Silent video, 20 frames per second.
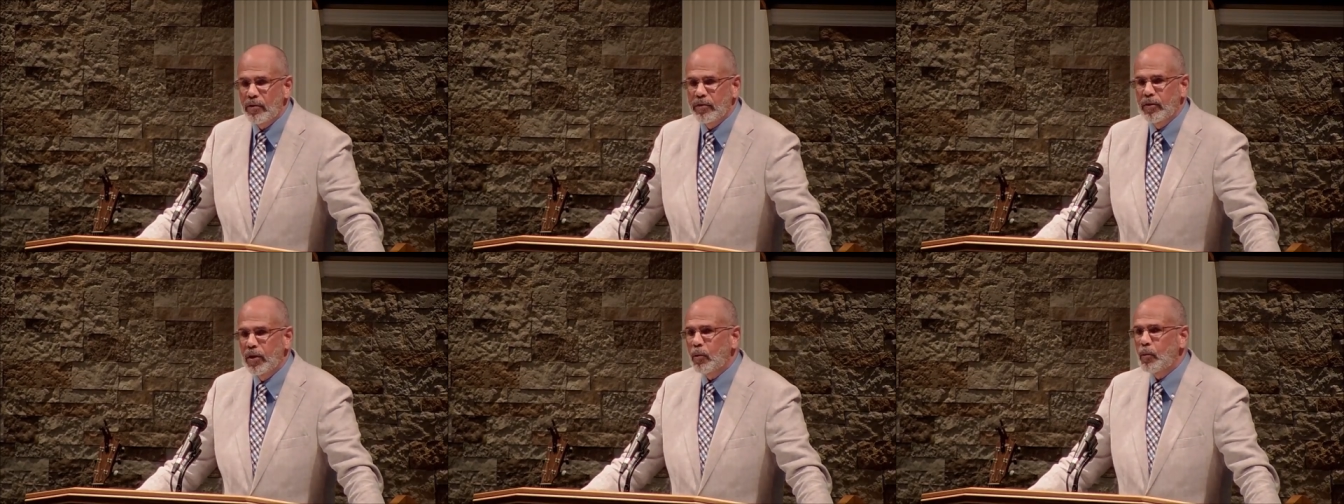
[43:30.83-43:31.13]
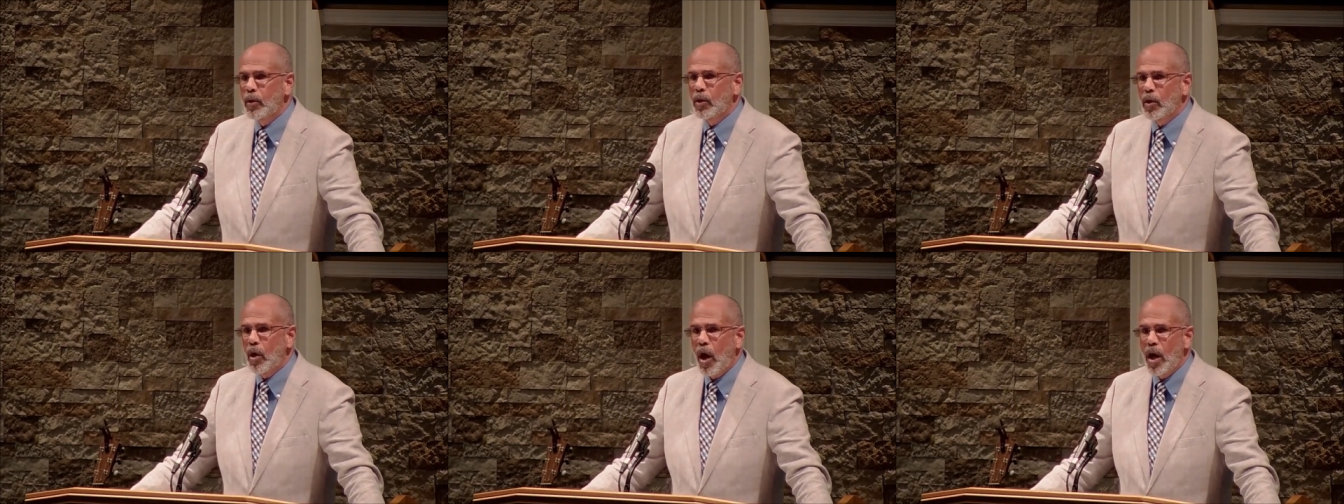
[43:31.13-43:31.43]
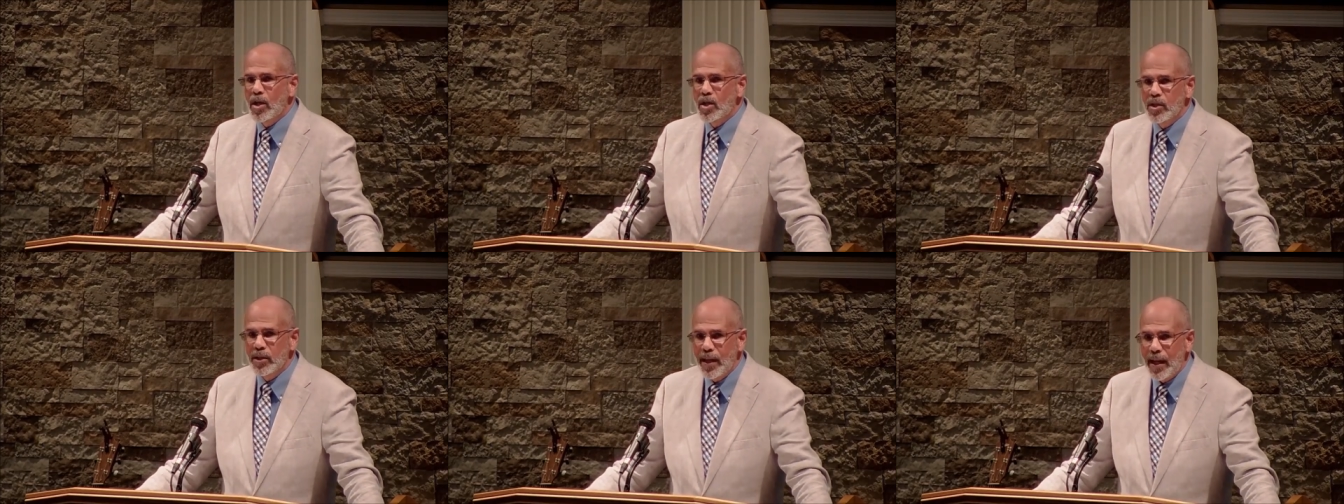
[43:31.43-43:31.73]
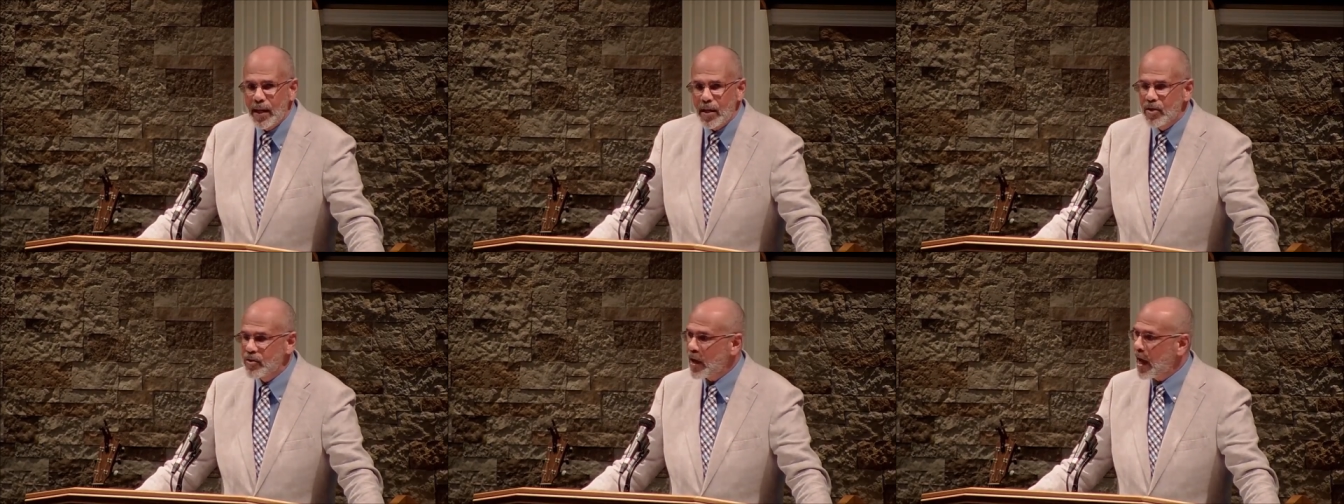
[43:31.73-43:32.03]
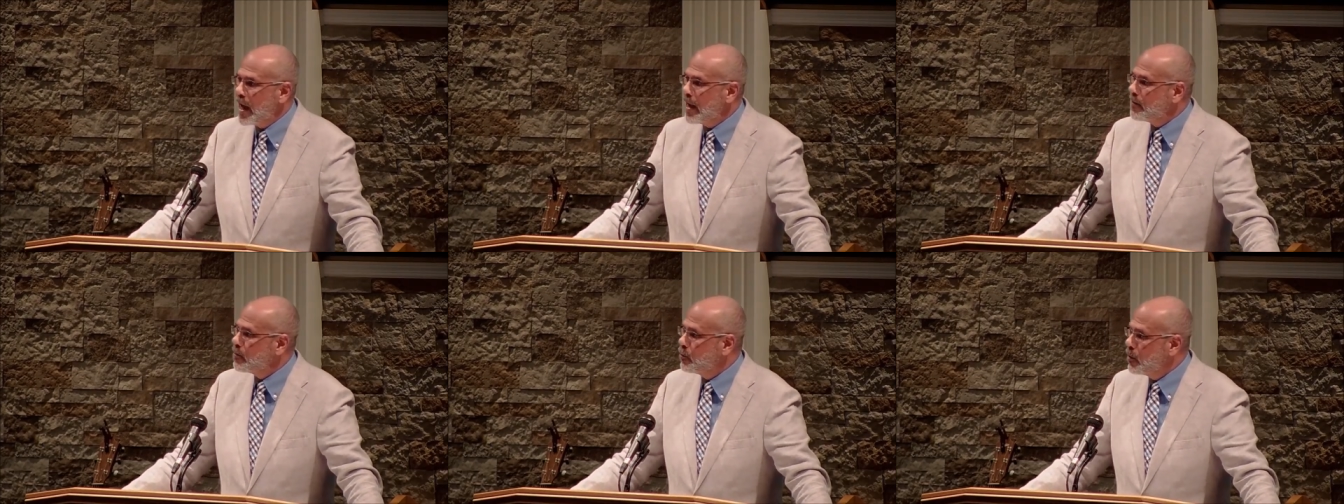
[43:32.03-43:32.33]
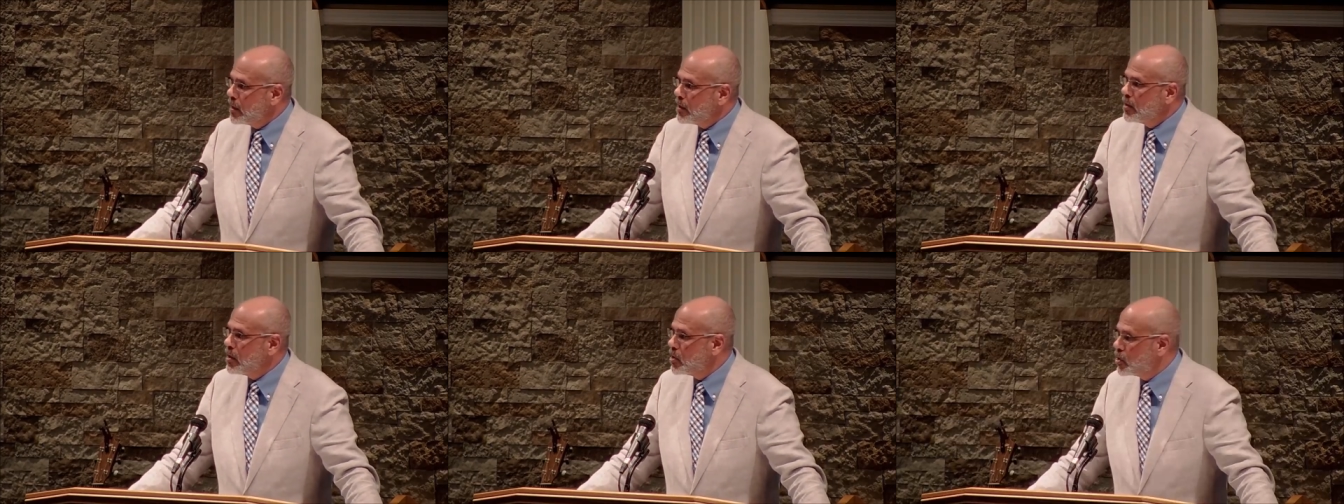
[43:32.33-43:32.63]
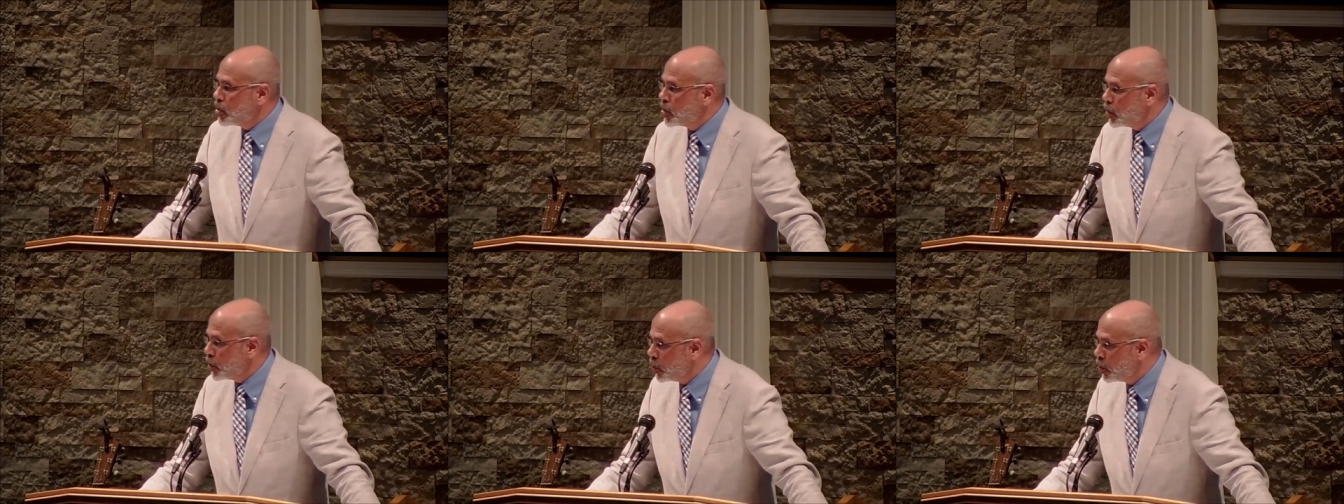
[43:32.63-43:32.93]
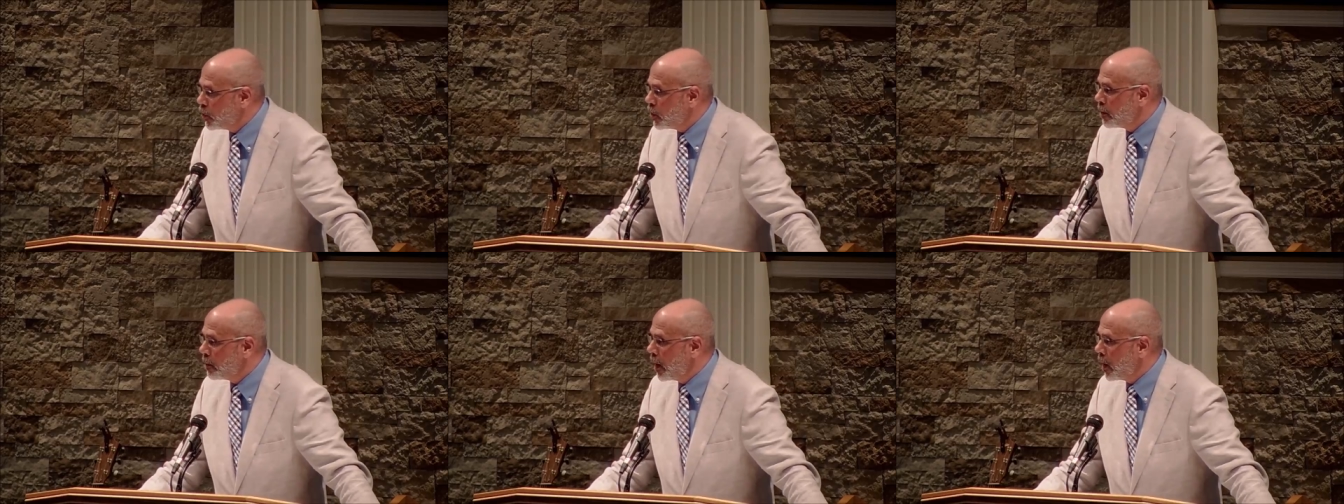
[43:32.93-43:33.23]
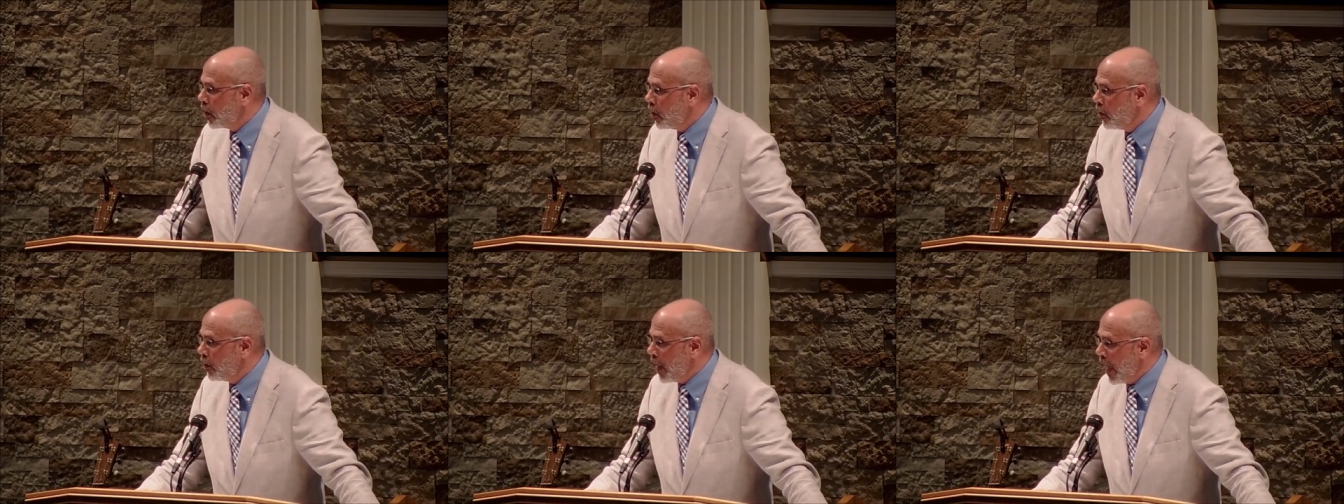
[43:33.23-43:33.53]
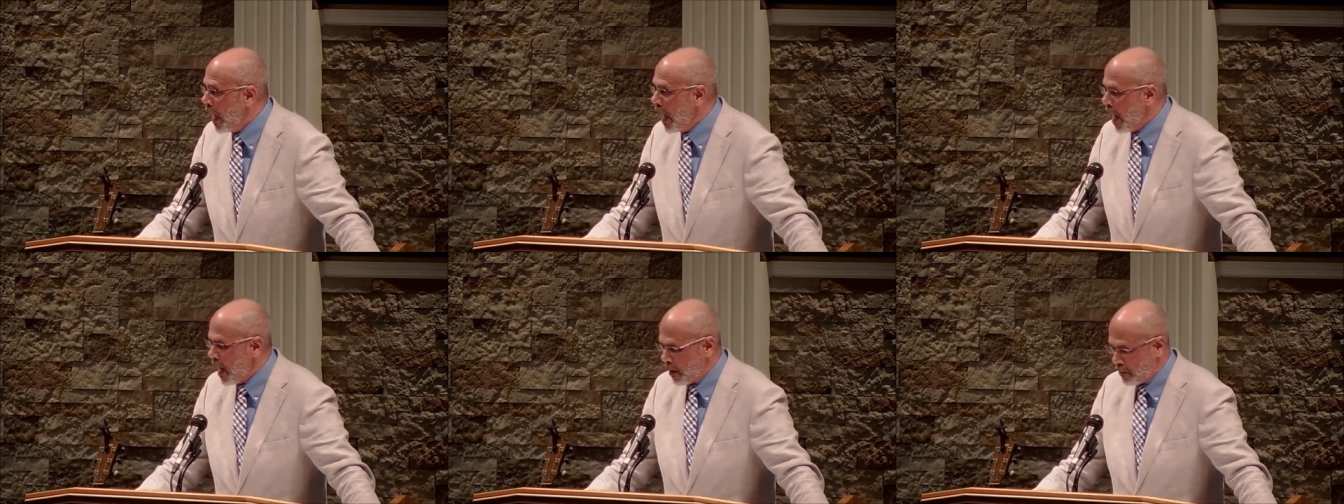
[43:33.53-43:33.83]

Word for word: Look what large letters I have written to you in my own hand,